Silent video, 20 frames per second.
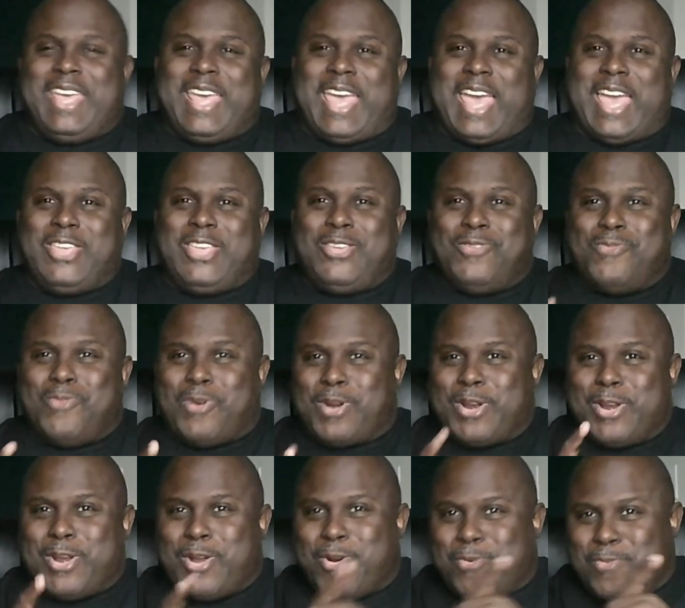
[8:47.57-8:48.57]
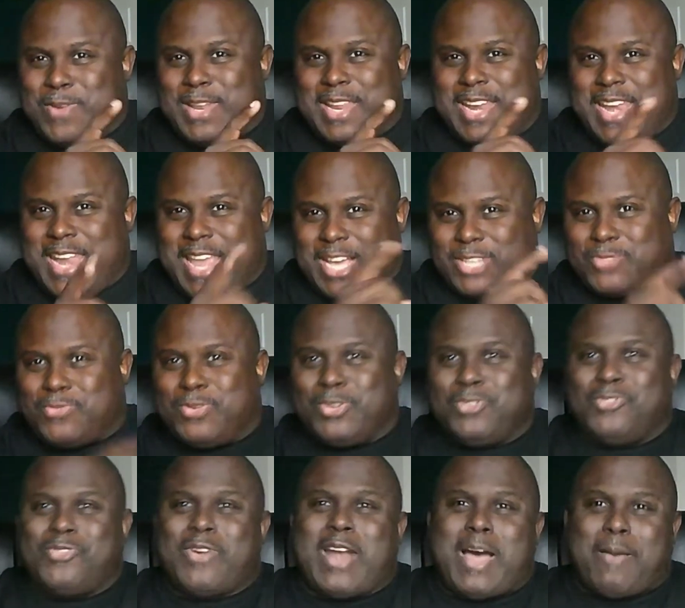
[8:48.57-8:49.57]
and you want to know when the next one
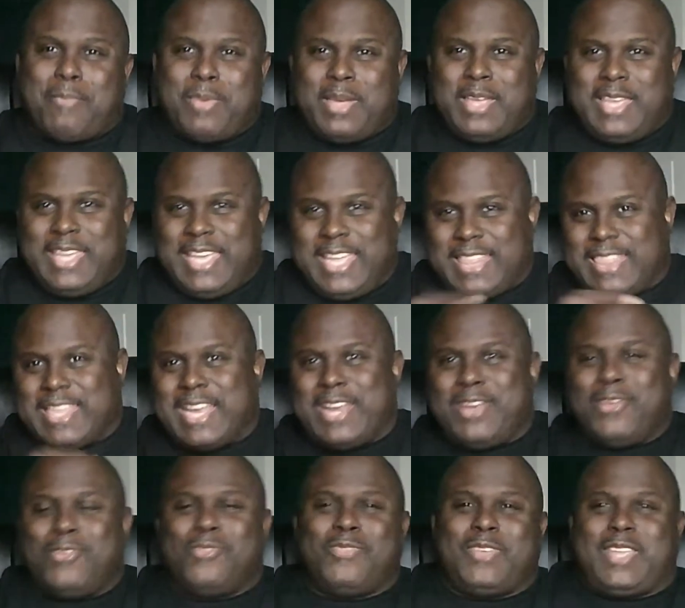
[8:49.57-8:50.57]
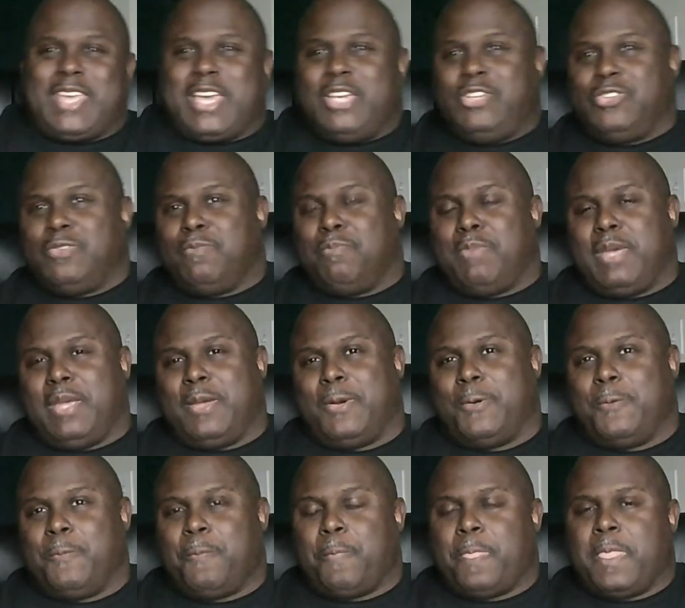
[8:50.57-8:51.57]
will drop, hit that notification bell.
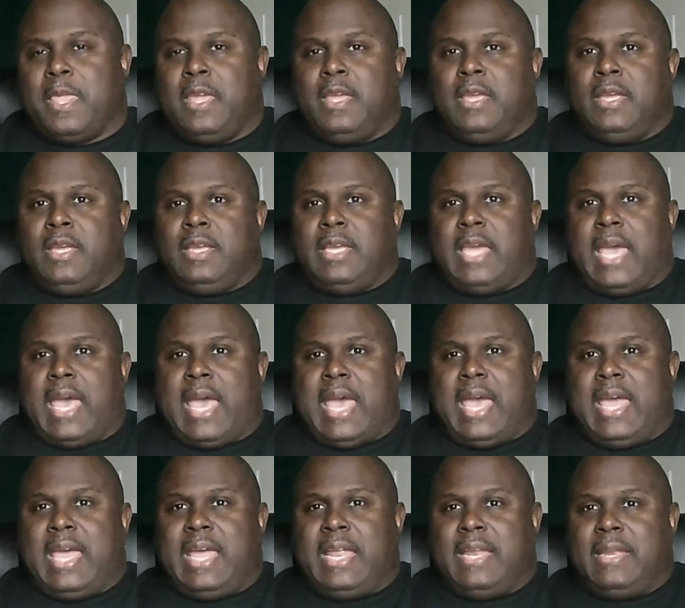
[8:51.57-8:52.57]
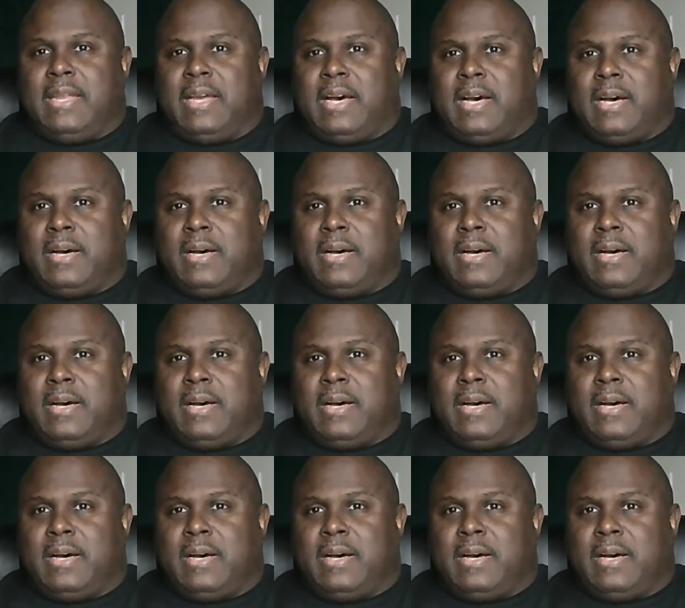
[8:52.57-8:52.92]
And